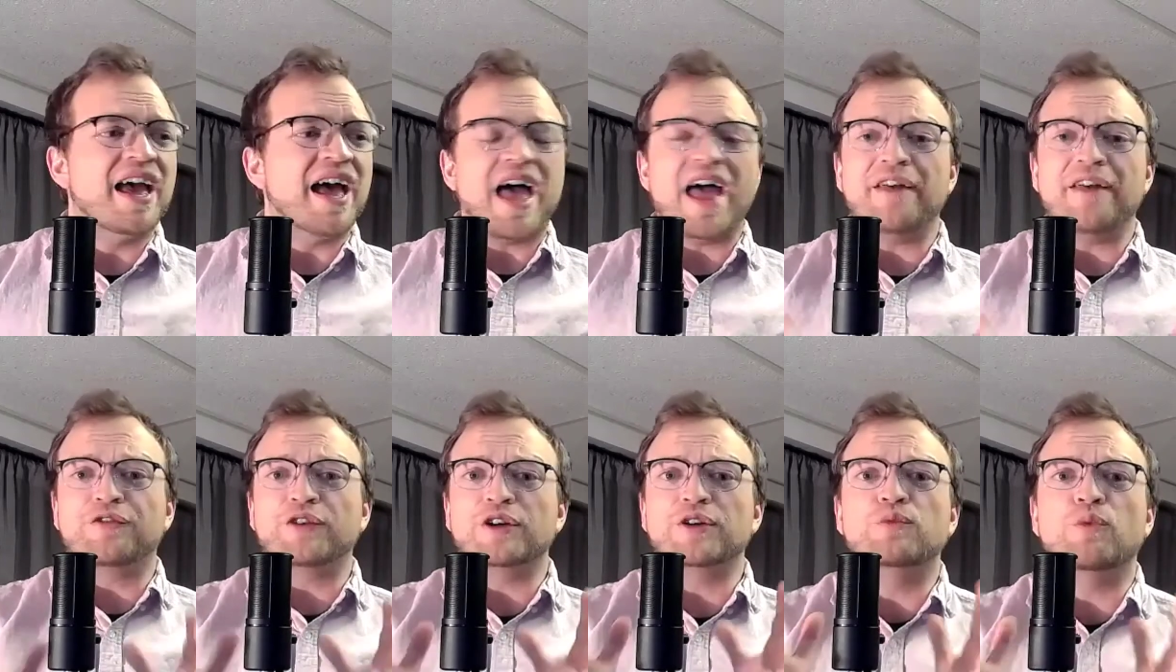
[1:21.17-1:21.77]

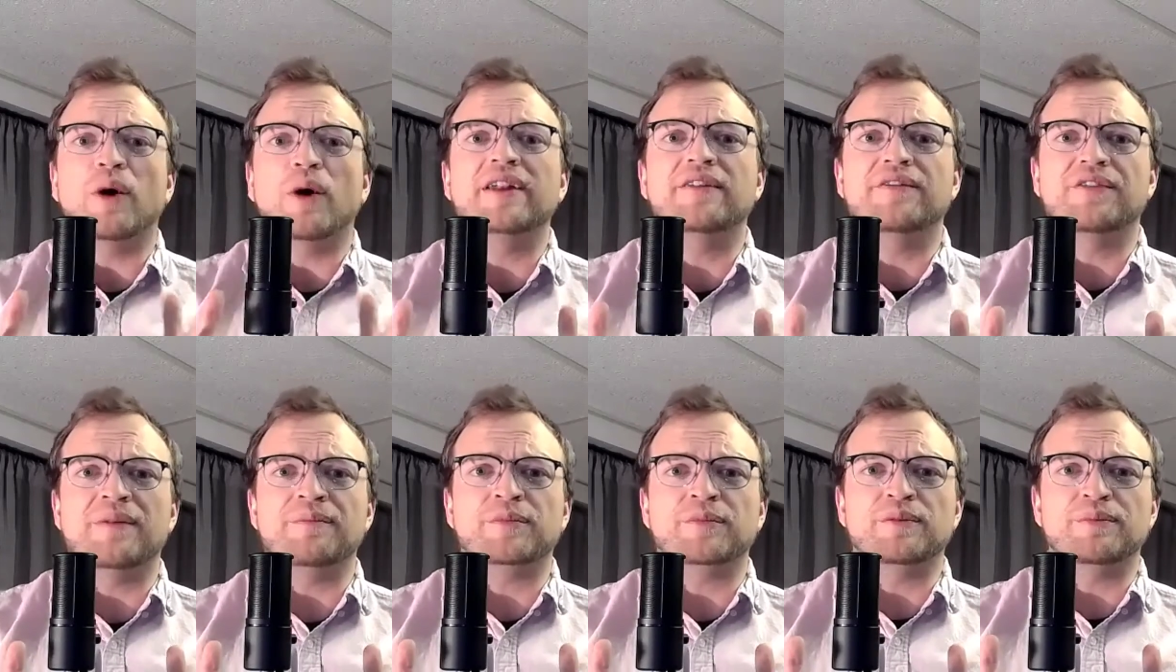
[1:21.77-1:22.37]
Every one of
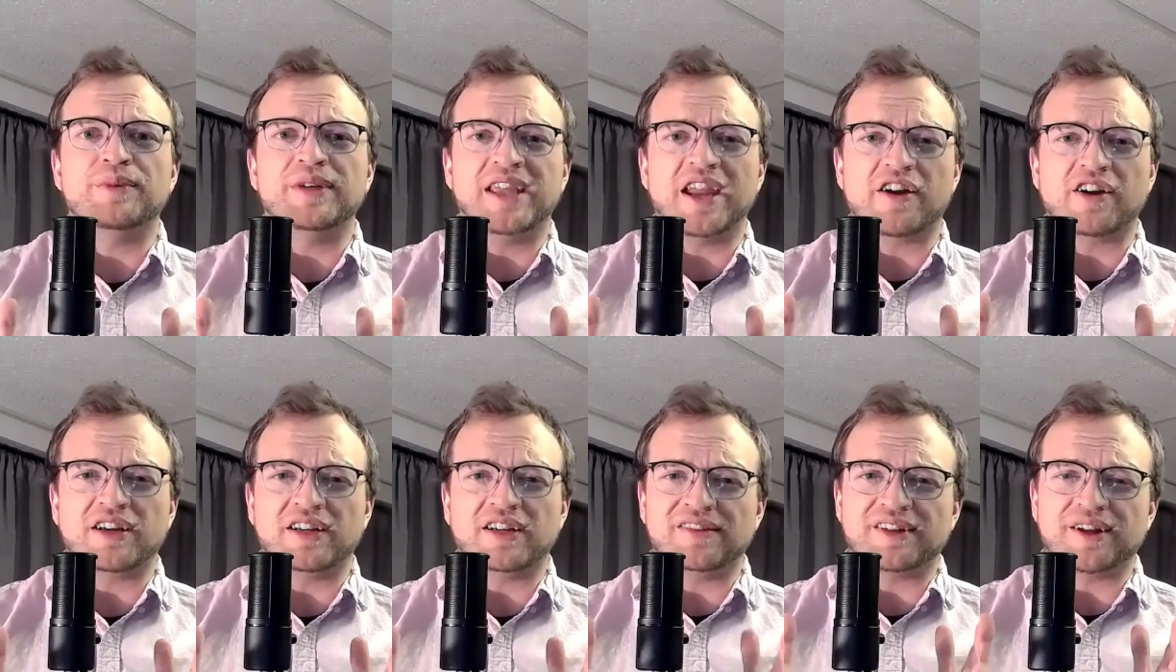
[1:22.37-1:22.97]
them could be
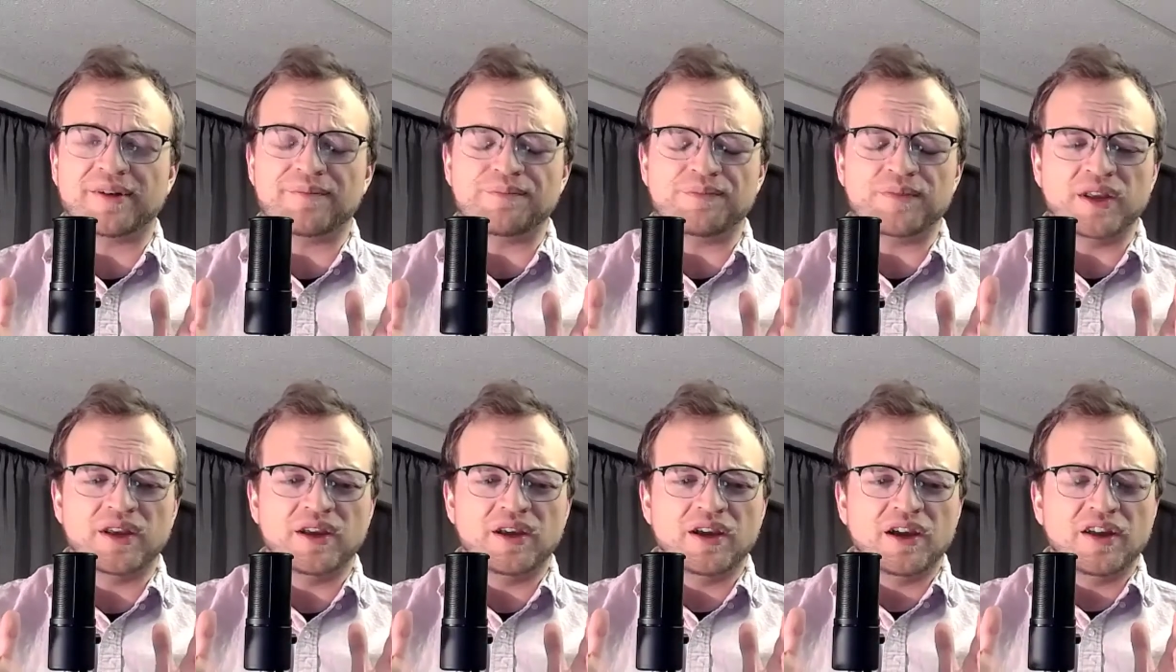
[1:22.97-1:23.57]
carrying some
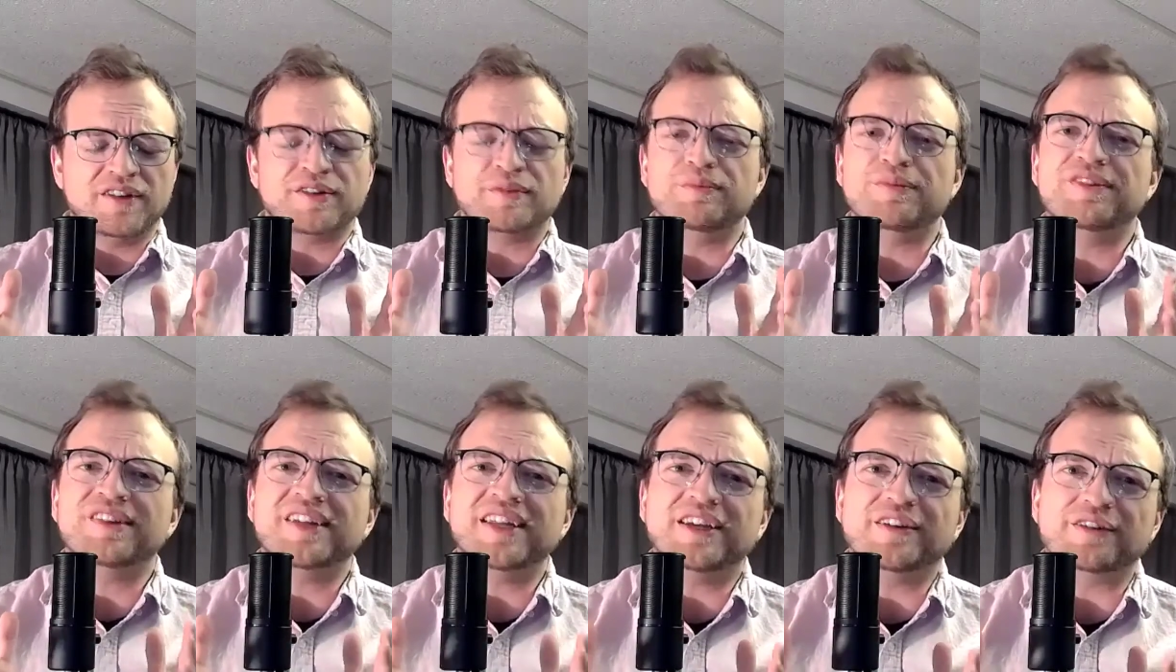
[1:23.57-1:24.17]

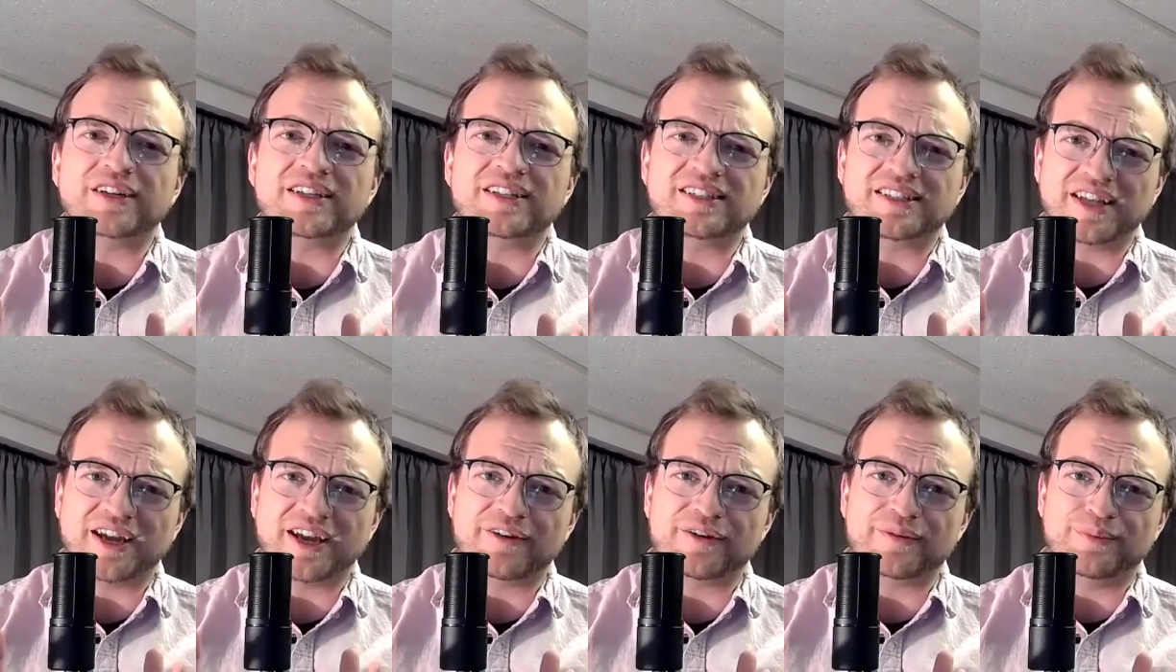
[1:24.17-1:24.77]
secret,
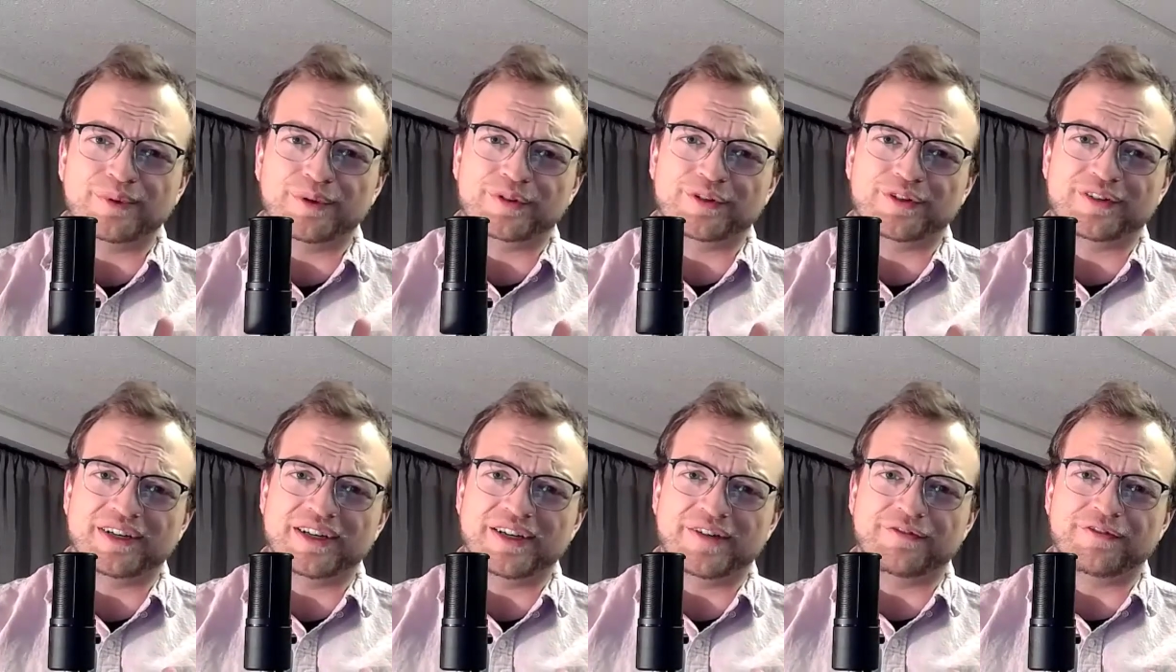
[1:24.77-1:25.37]
terrible
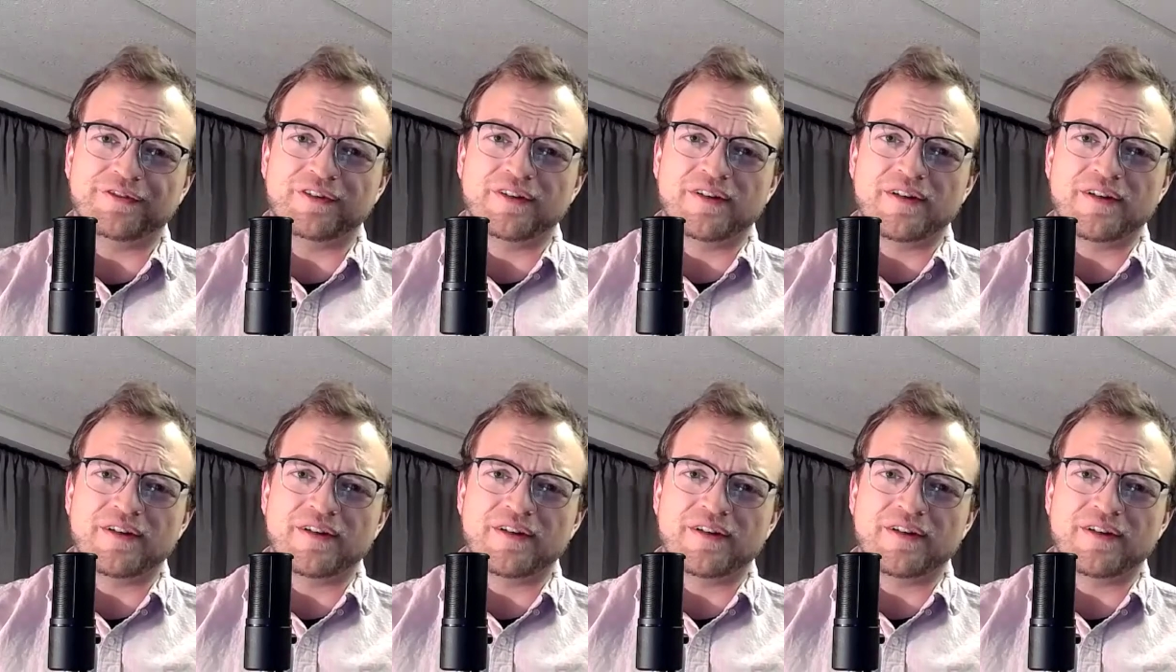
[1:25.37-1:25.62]
grief.